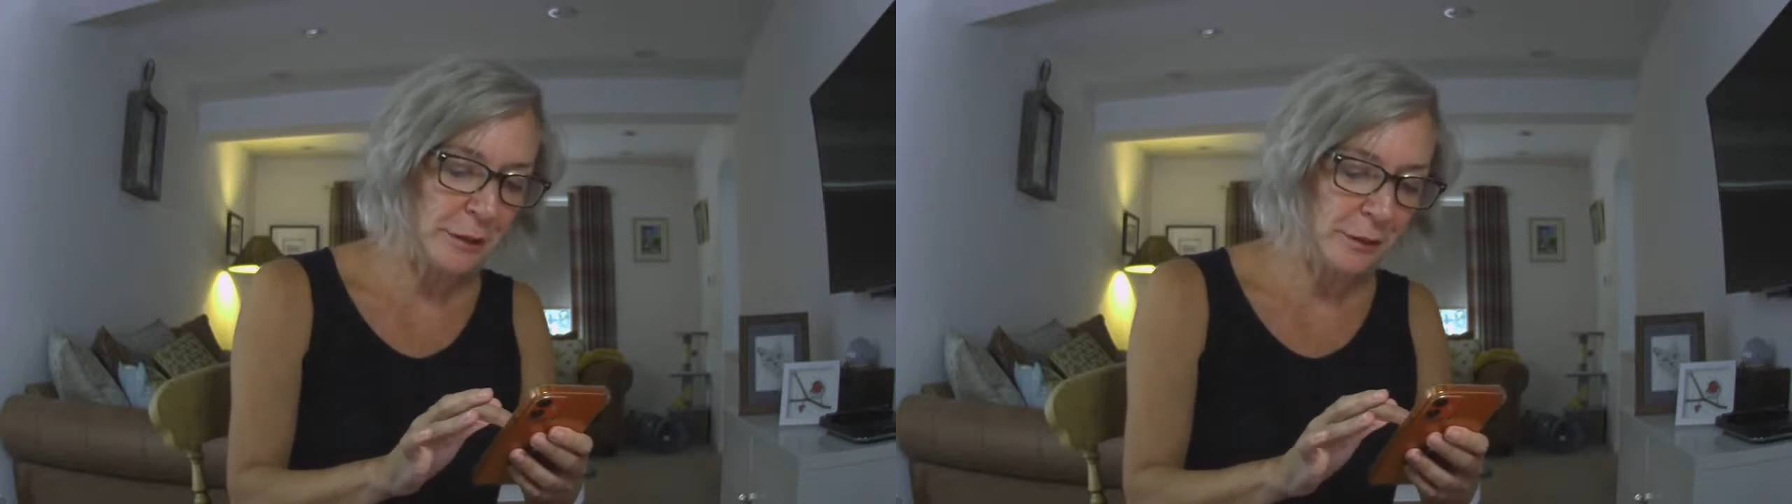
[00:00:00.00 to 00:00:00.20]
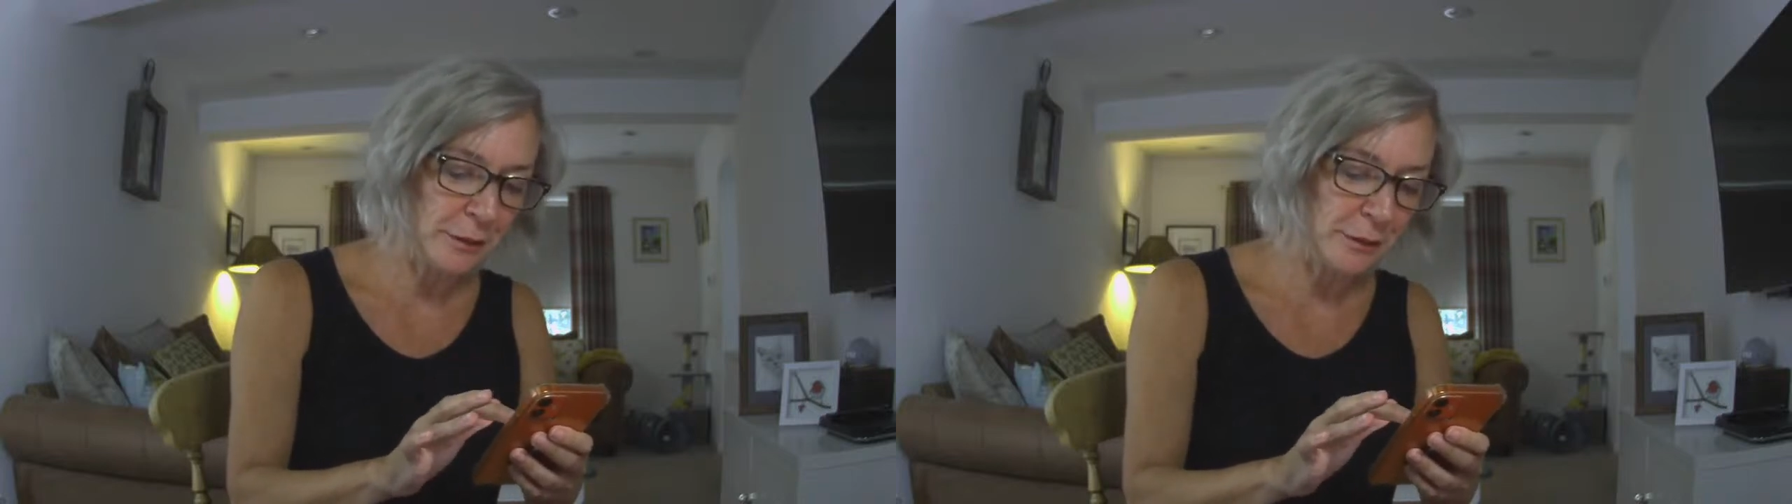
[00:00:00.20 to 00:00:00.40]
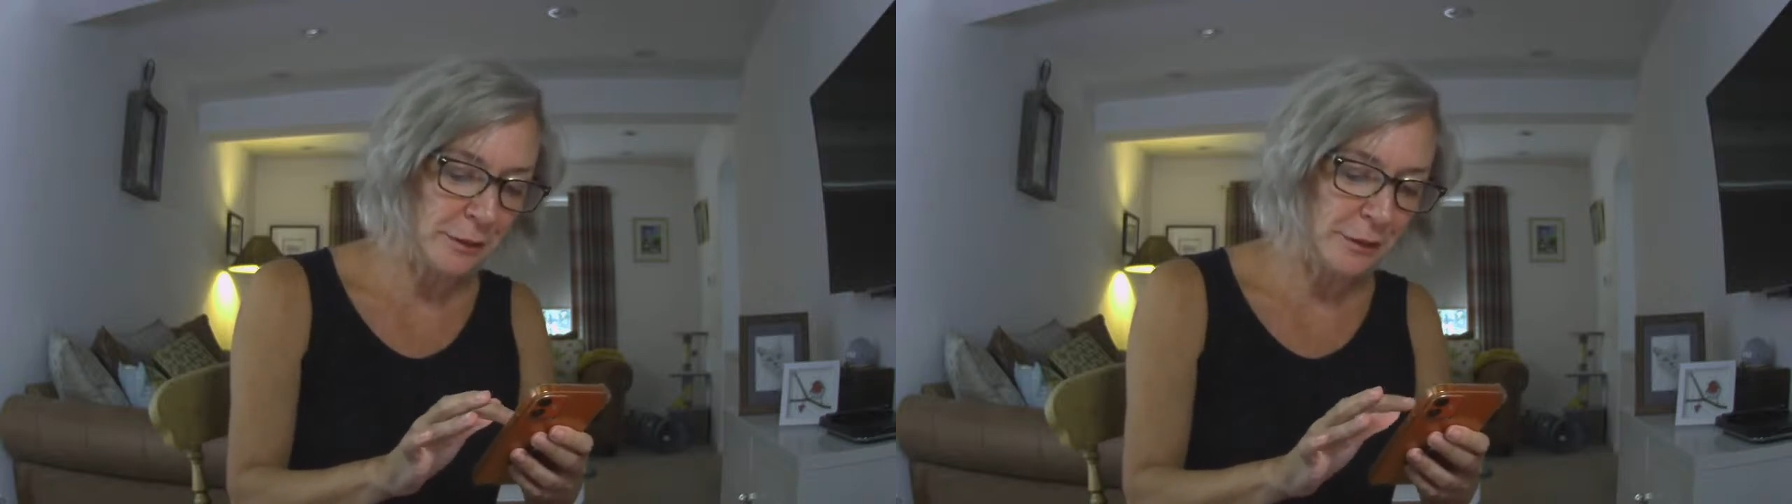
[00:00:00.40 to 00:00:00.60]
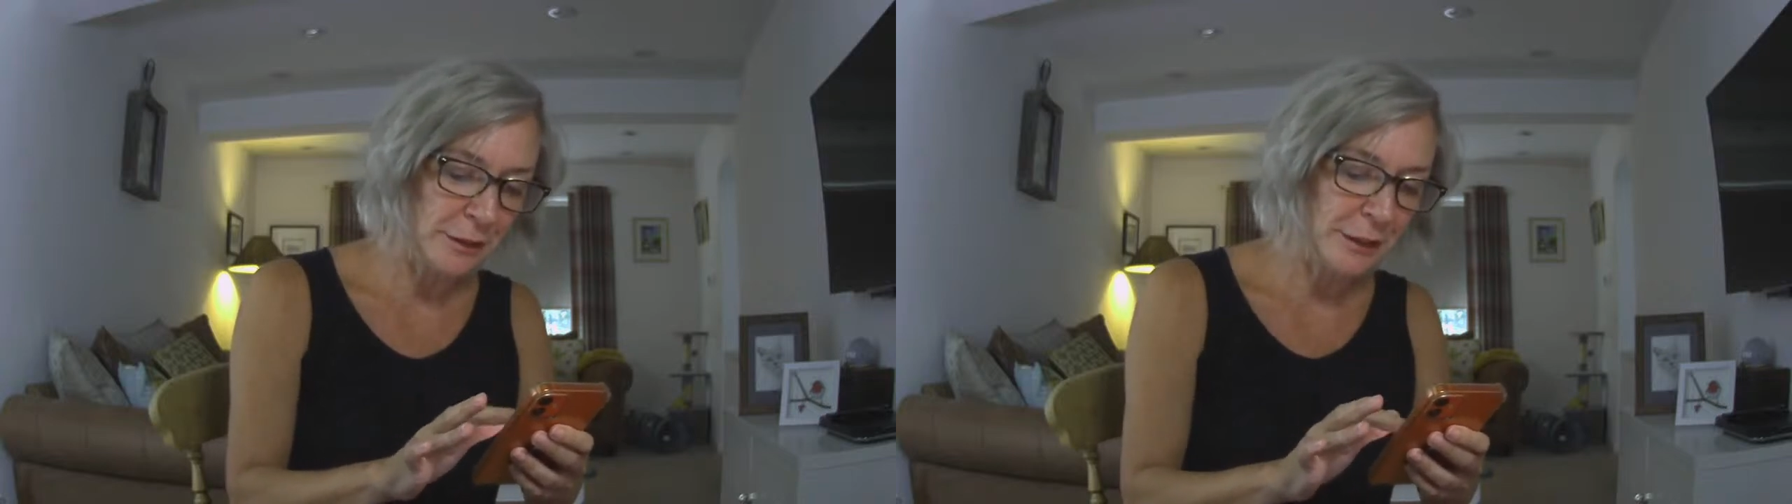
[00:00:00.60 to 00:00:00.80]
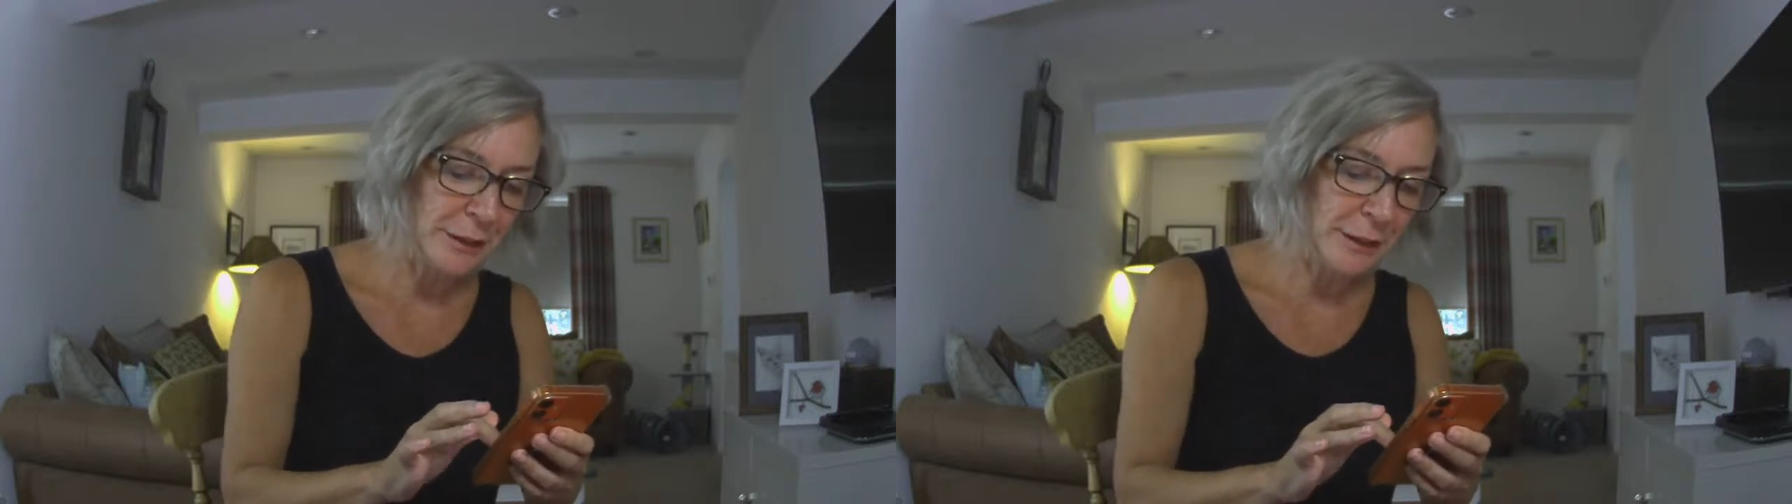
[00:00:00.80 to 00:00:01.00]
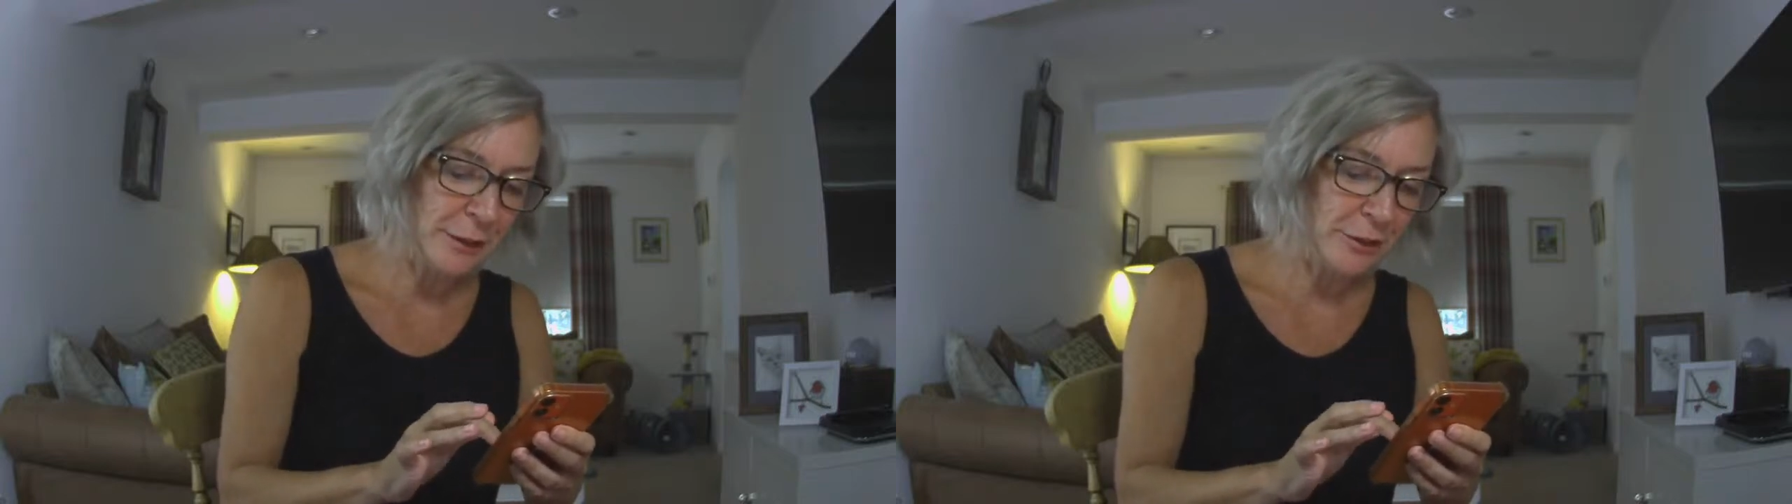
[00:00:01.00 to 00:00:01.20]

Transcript: I'm